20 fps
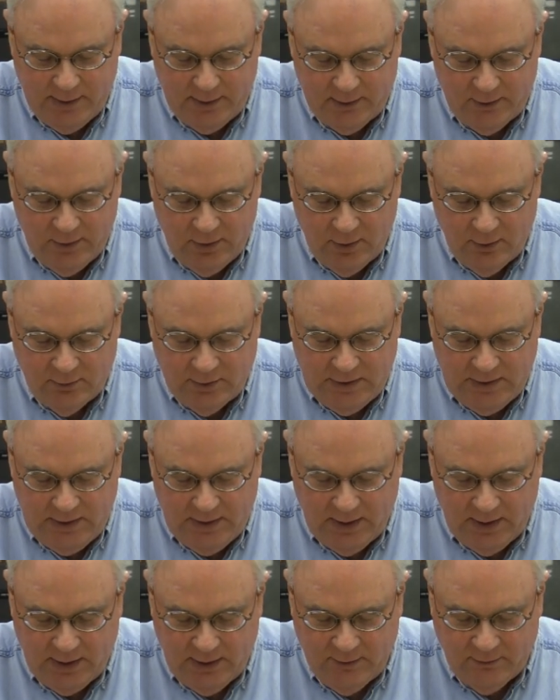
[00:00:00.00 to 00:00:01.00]
at
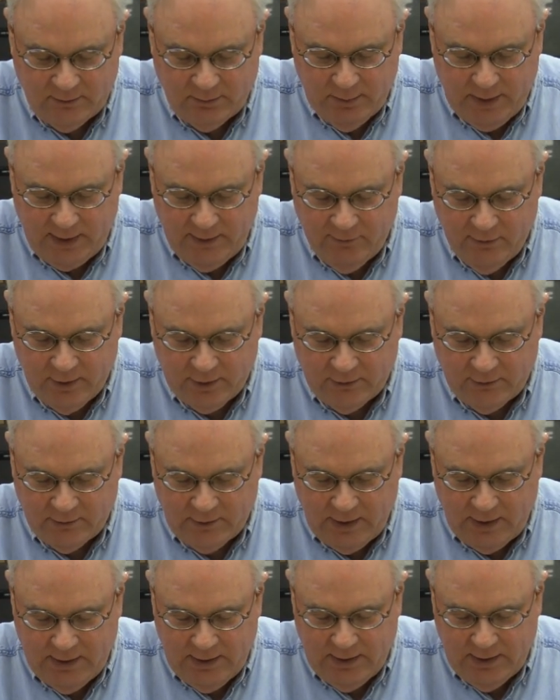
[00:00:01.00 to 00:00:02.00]
UTA's Maverick
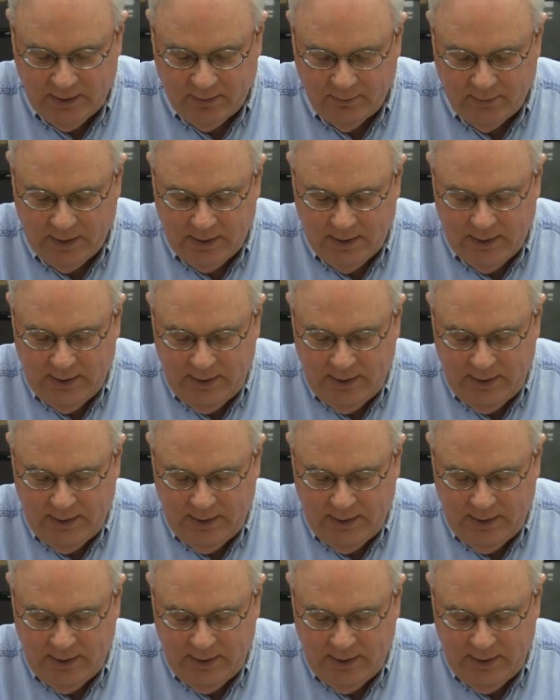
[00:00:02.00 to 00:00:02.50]
Stadium.